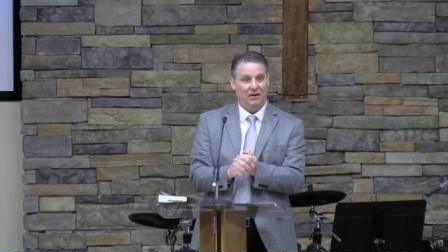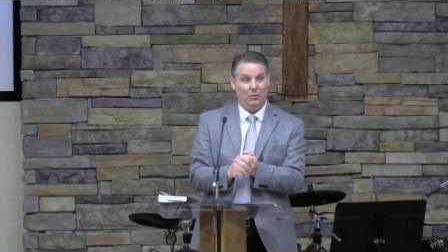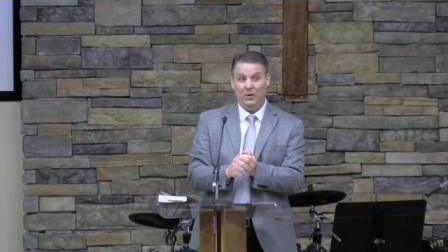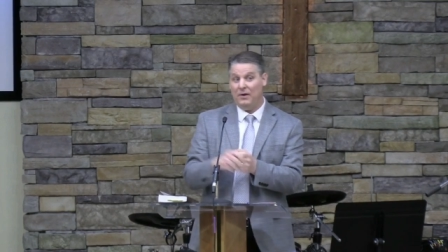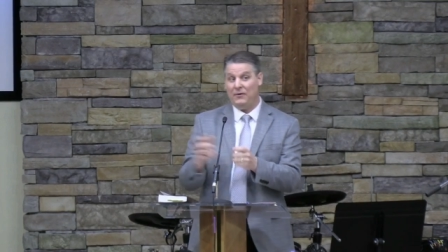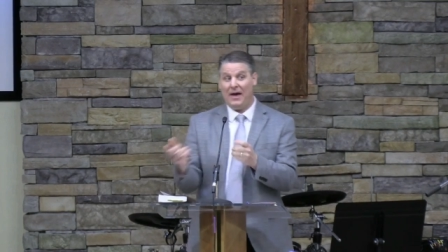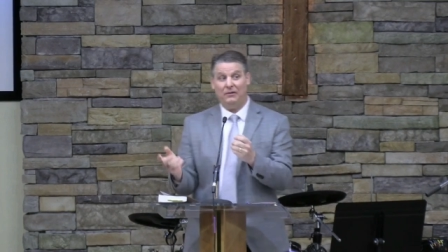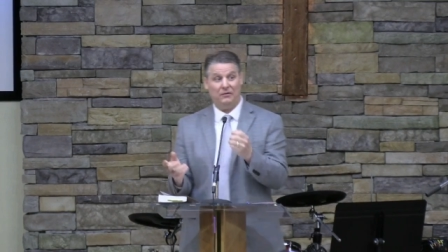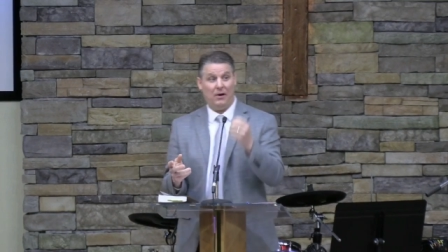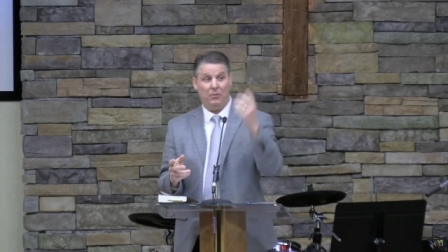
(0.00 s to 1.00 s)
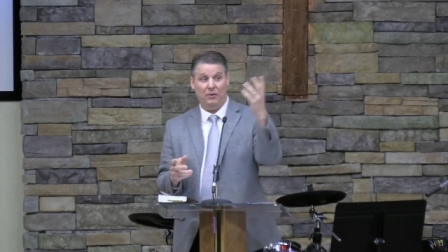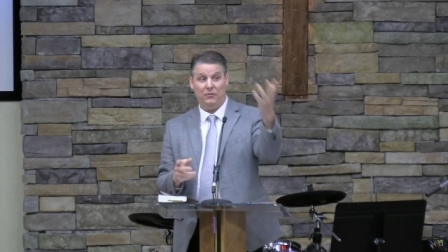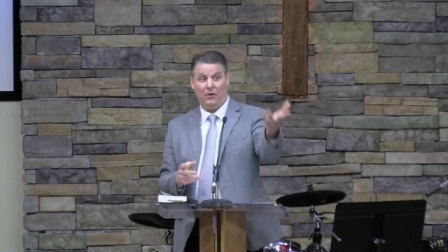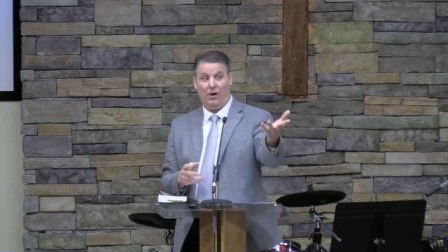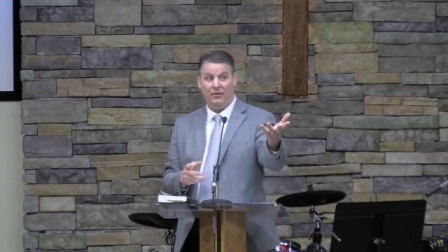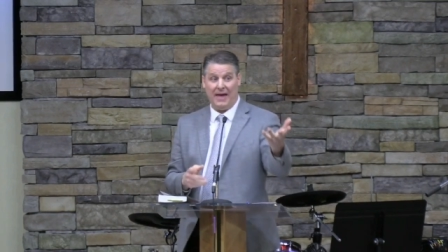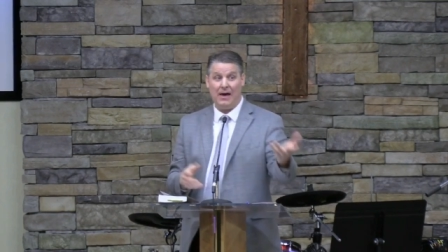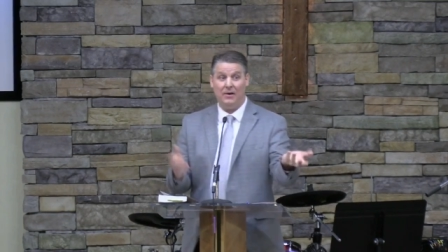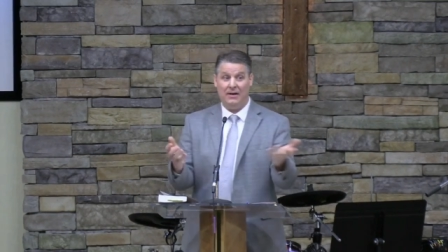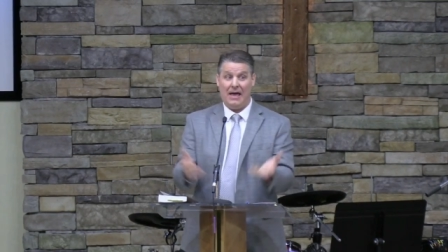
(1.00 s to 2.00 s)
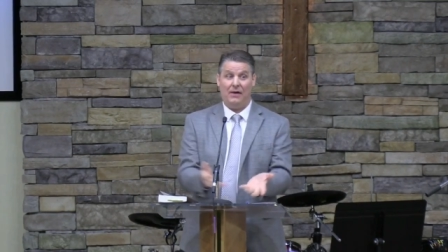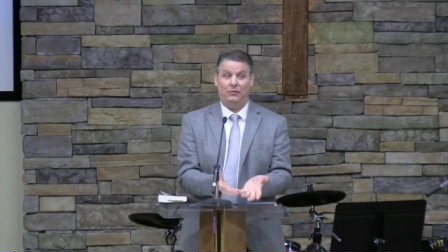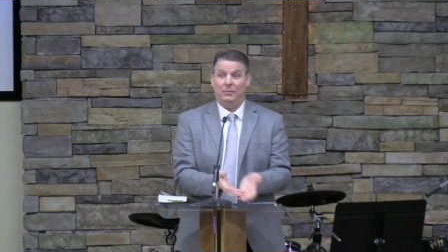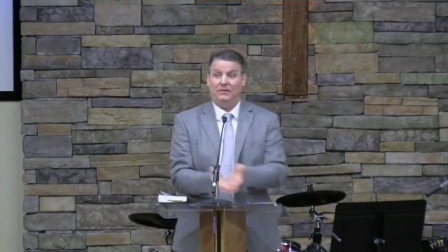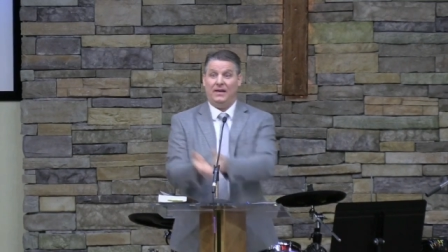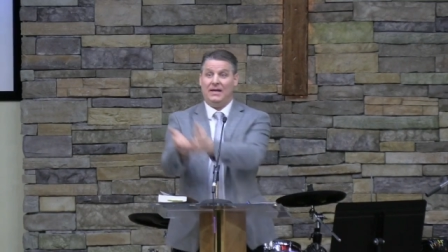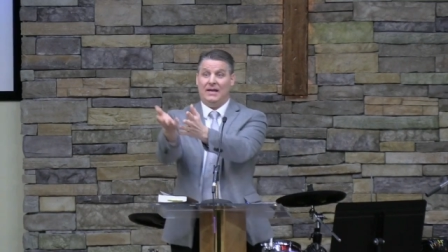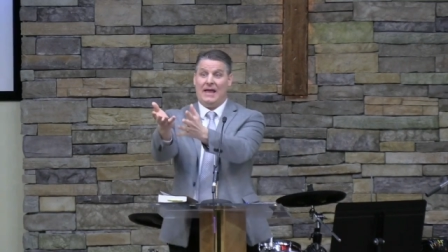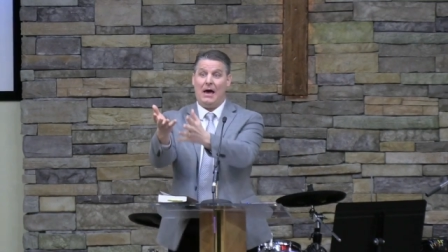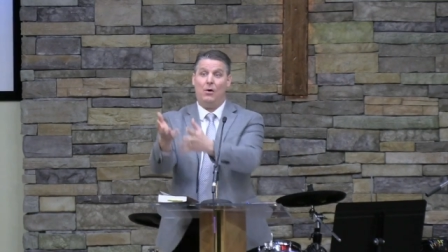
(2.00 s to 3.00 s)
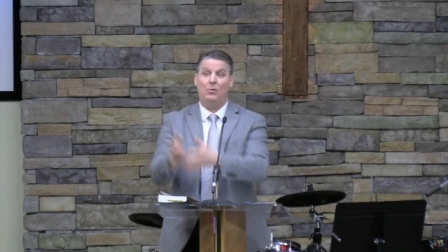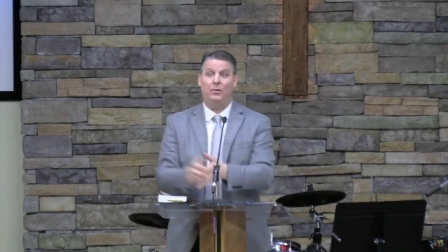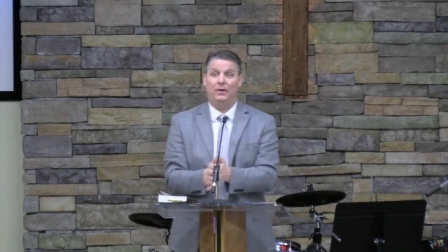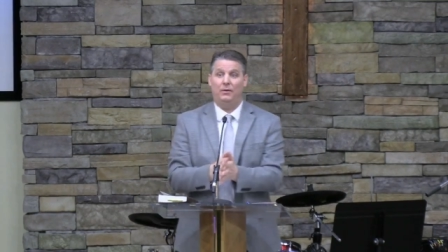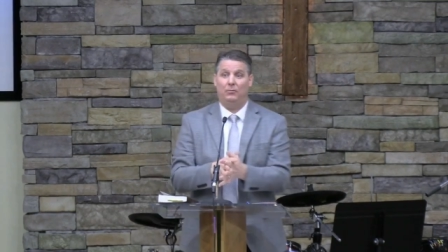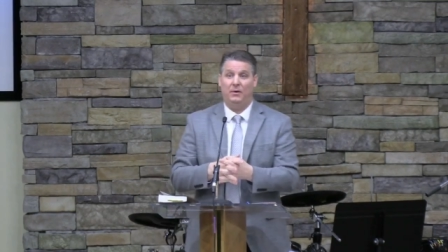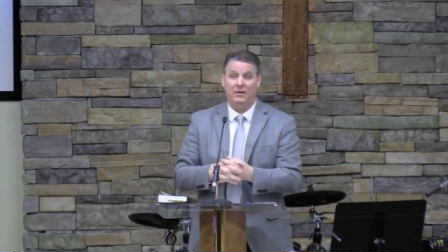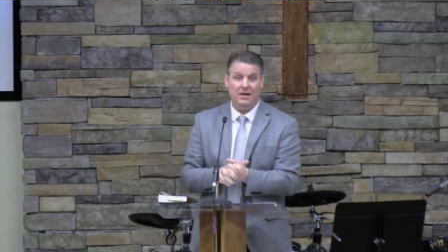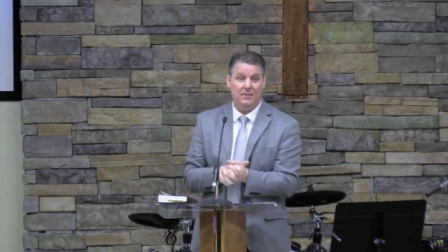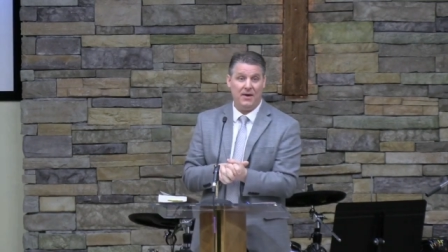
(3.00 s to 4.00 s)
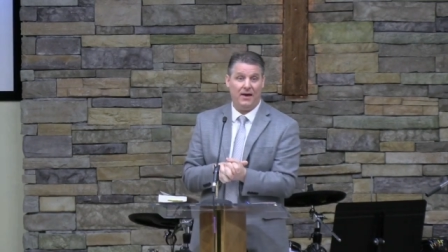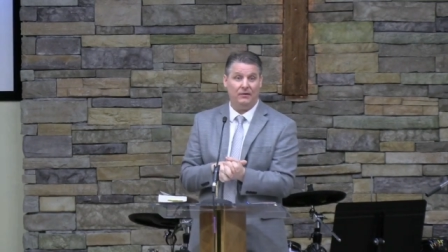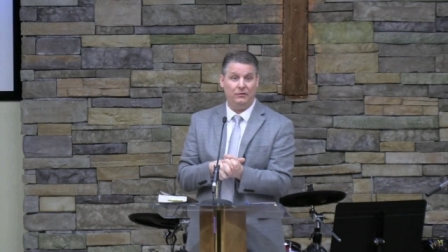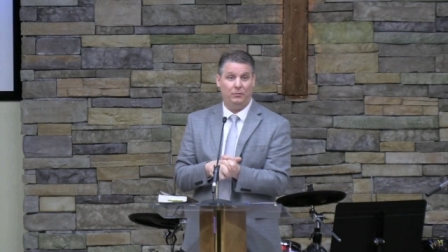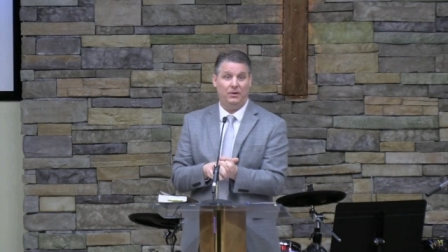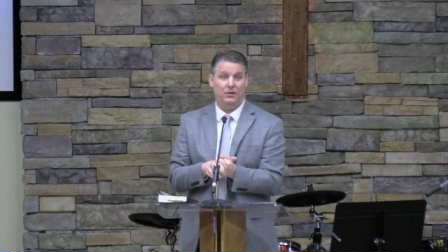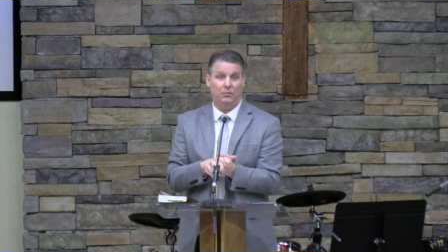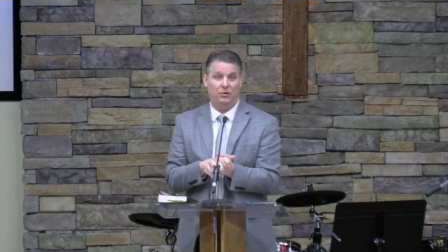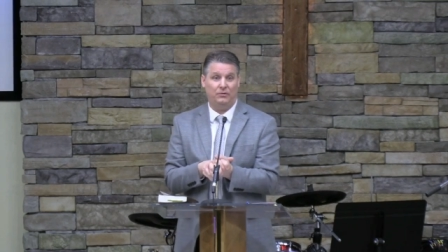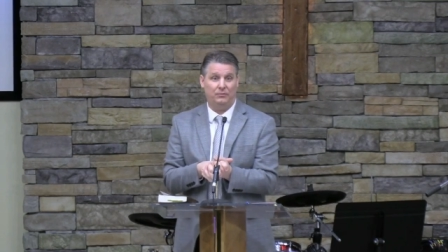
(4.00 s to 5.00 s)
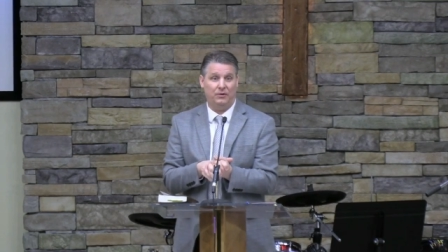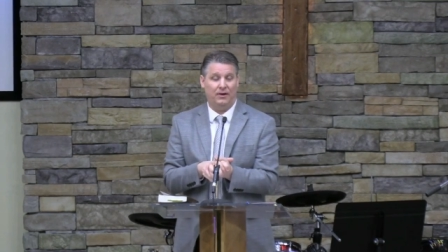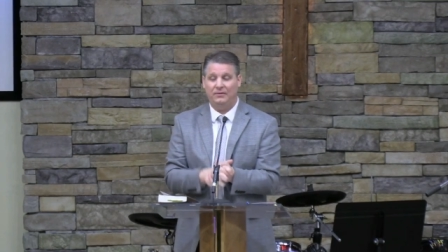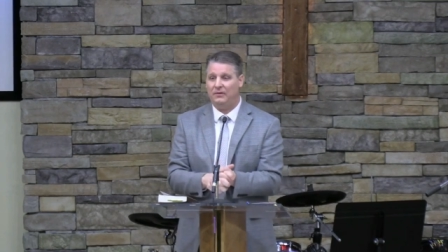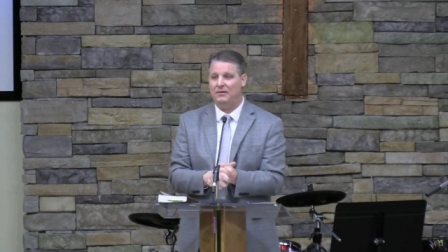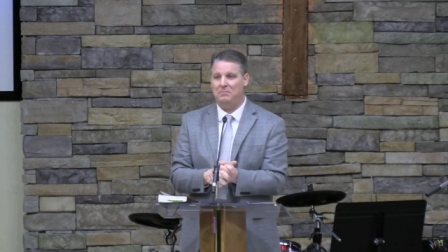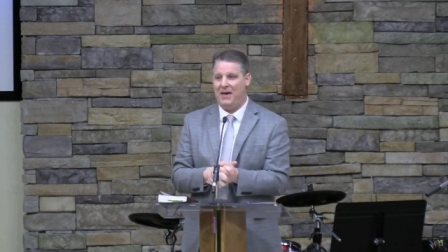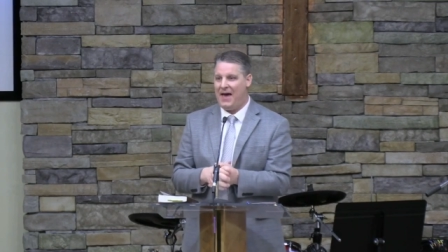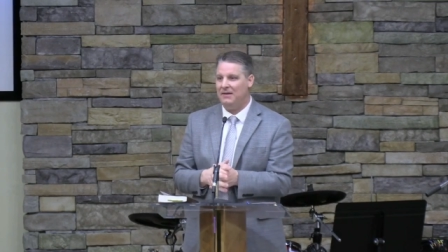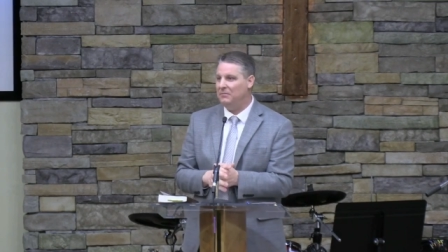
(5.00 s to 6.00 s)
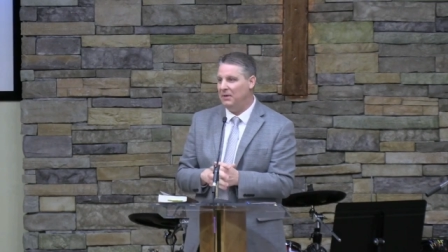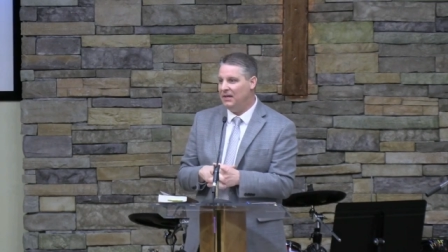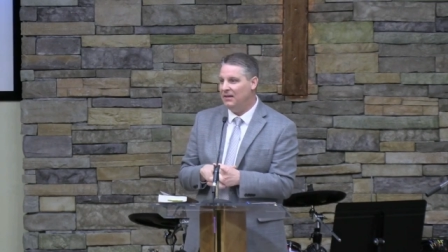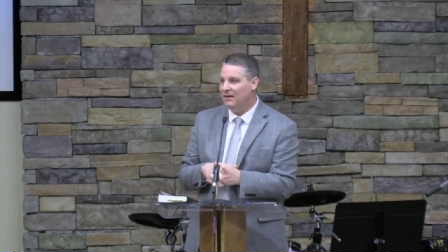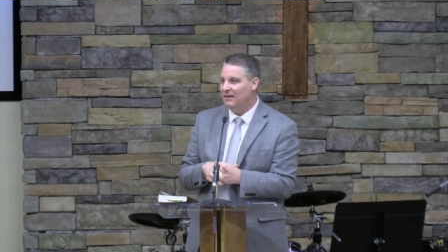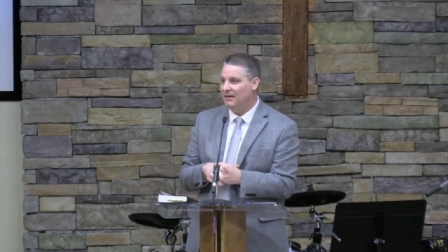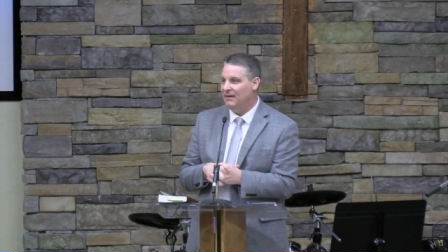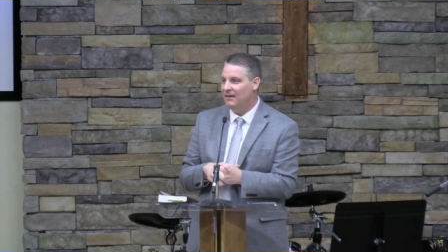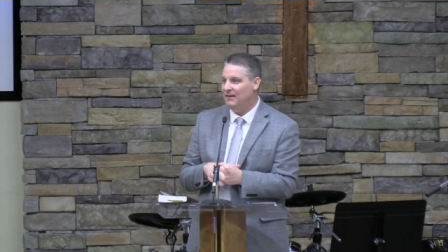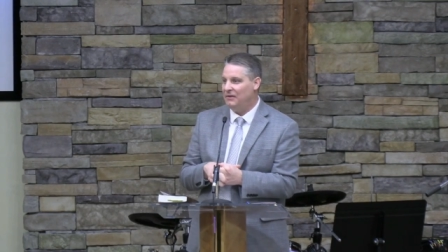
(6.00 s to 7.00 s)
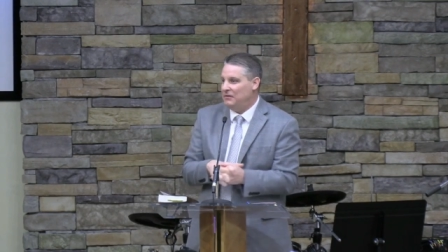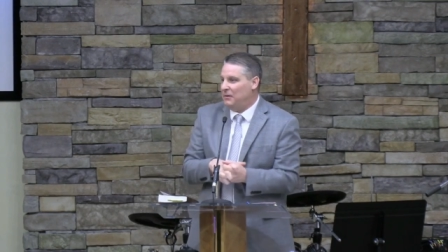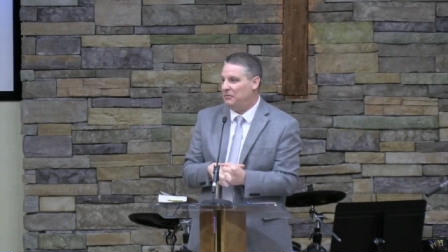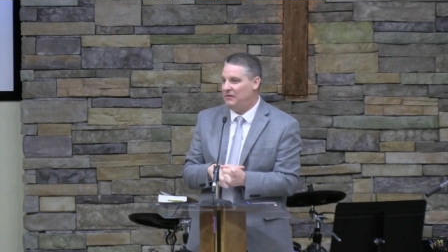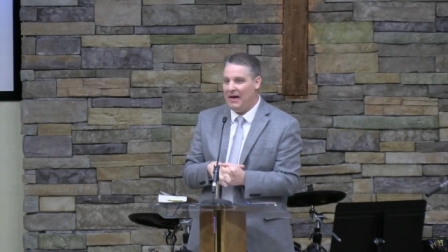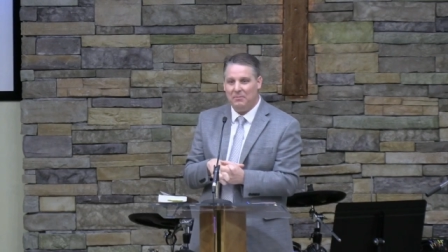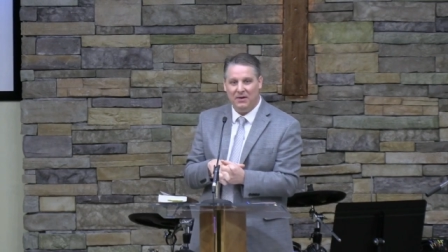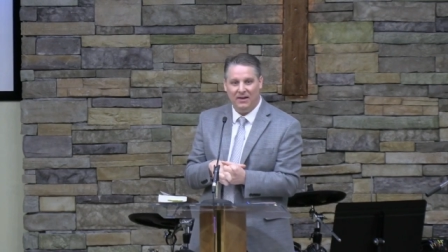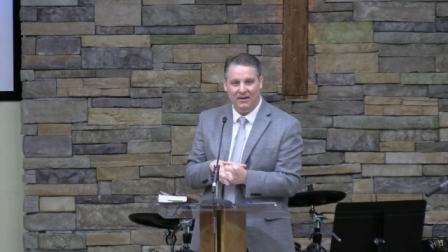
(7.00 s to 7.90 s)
We've had someone fall down and have to be taken out with, with EMS within the worship service. It doesn't madden me, it doesn't upset me.